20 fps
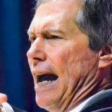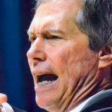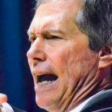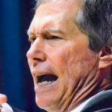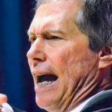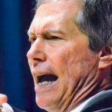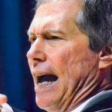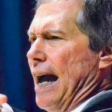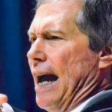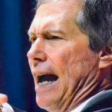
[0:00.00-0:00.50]

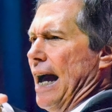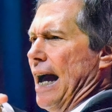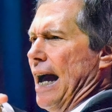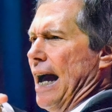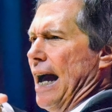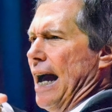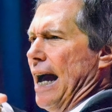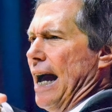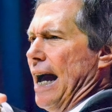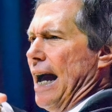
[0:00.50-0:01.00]

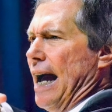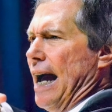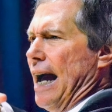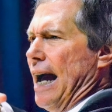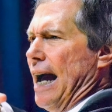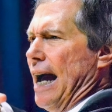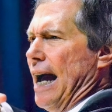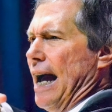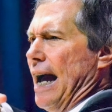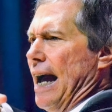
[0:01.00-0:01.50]

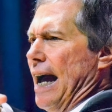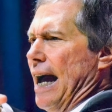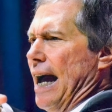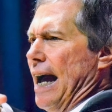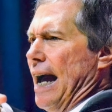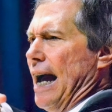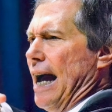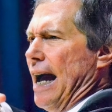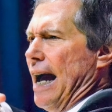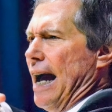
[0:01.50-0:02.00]

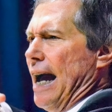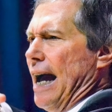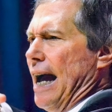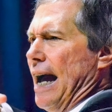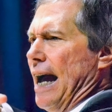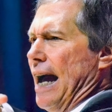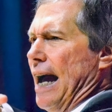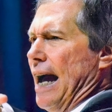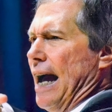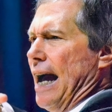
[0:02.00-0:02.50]

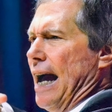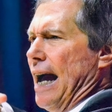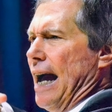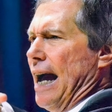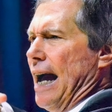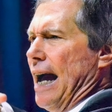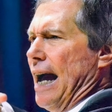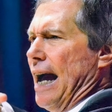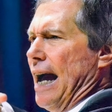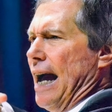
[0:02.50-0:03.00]

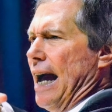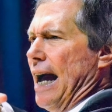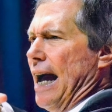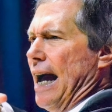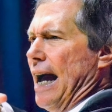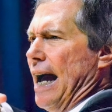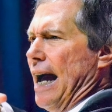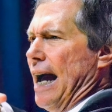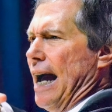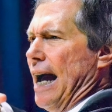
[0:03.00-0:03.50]

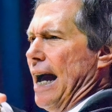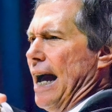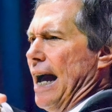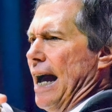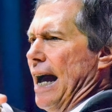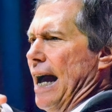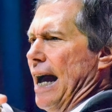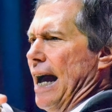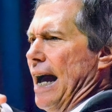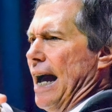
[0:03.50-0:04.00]

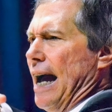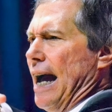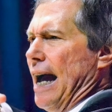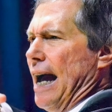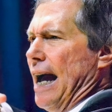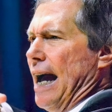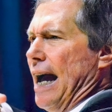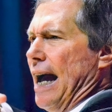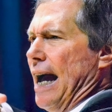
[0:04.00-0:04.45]
Nobody speaks.